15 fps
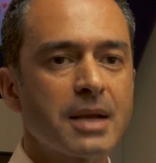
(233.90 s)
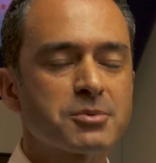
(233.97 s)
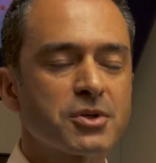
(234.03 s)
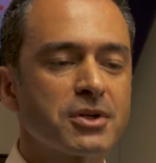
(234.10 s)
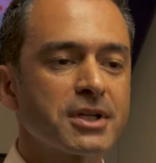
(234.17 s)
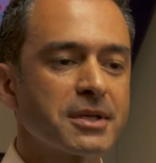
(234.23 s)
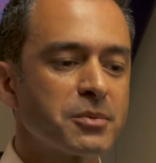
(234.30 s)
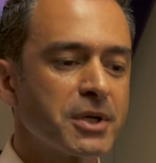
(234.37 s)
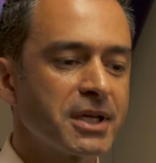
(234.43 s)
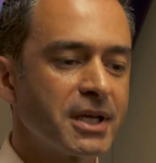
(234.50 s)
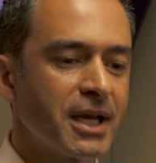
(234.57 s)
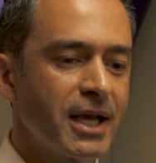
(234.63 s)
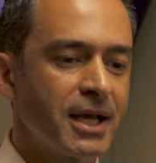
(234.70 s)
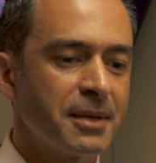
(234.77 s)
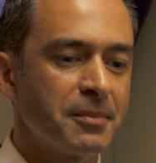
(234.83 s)
Absolutely. We
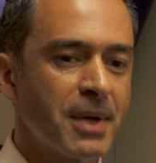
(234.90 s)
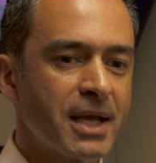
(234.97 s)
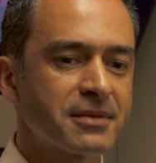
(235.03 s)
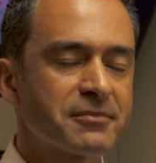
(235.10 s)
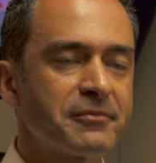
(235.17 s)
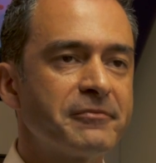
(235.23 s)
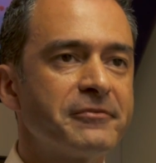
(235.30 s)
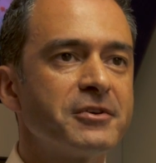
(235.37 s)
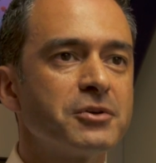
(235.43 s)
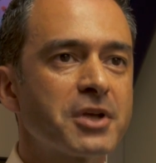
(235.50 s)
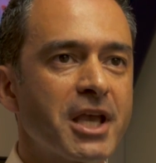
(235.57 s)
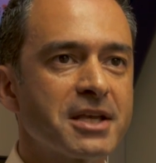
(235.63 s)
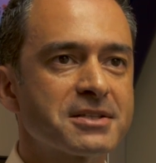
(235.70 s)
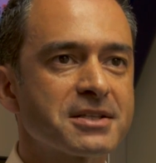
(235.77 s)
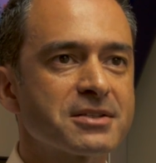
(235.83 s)
had few
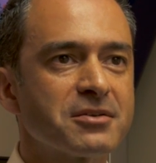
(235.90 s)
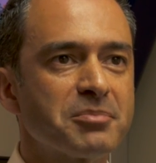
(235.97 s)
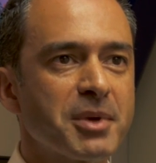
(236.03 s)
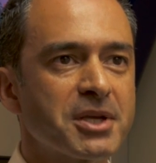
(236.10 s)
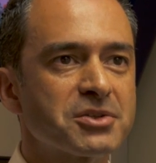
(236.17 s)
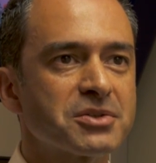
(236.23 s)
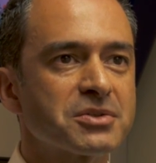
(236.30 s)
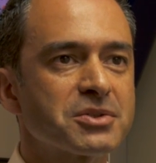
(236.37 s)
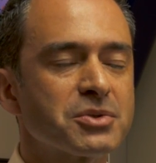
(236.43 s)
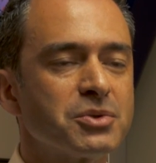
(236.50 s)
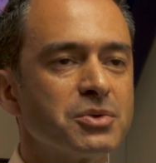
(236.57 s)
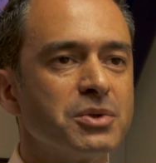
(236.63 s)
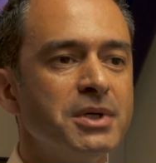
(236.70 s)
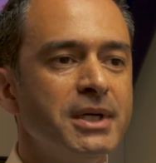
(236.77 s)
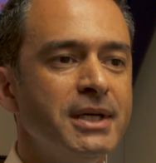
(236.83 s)
cases of patients
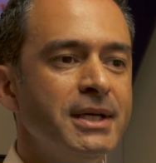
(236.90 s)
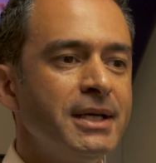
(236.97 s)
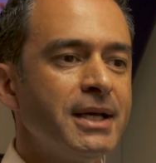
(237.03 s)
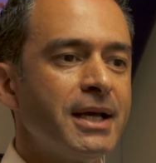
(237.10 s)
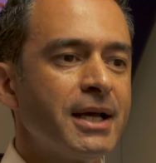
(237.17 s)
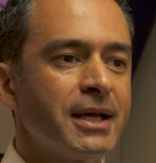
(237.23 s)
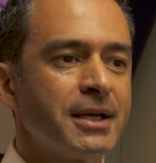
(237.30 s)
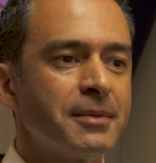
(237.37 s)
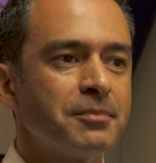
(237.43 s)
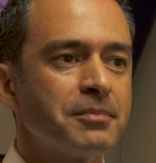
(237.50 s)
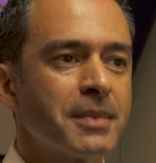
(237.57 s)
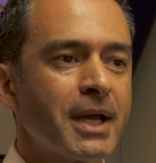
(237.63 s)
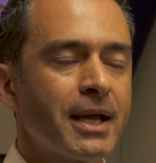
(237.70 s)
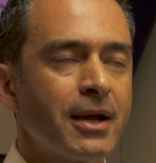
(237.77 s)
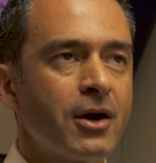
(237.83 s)
who
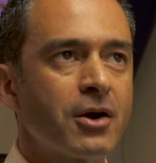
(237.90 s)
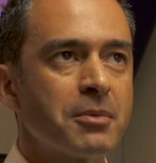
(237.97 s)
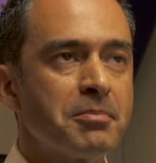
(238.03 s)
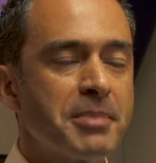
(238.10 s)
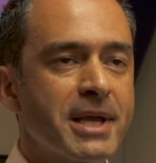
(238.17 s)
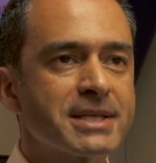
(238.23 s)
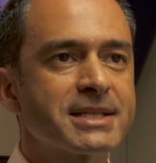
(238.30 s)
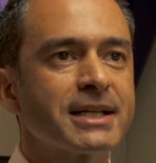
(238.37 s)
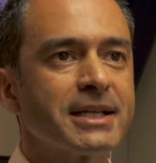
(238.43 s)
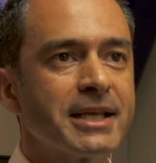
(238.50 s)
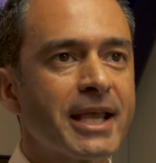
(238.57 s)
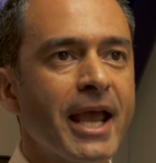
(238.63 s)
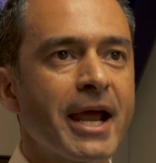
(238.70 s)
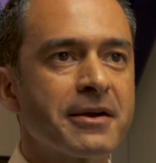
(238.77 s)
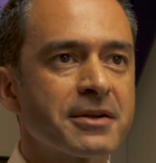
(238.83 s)
are basically
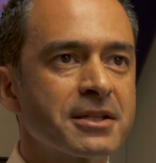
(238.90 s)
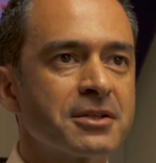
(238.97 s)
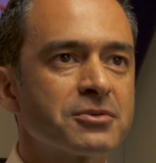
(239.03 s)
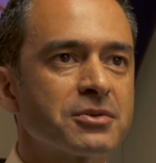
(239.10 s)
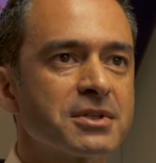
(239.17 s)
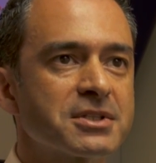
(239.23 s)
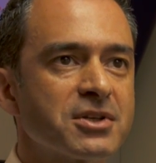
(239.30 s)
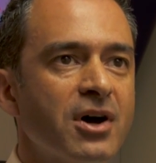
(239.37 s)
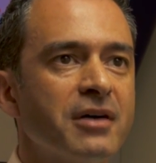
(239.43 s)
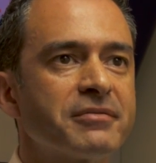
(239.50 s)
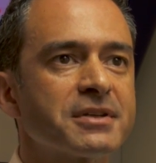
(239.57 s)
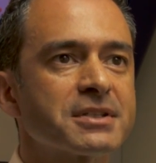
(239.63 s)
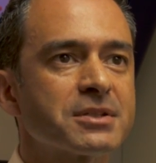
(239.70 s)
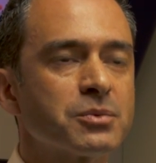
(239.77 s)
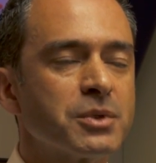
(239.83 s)
carried into this
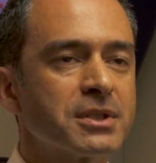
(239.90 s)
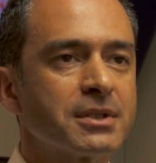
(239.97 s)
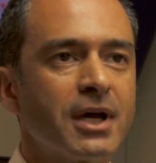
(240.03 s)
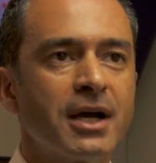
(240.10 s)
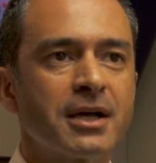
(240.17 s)
office with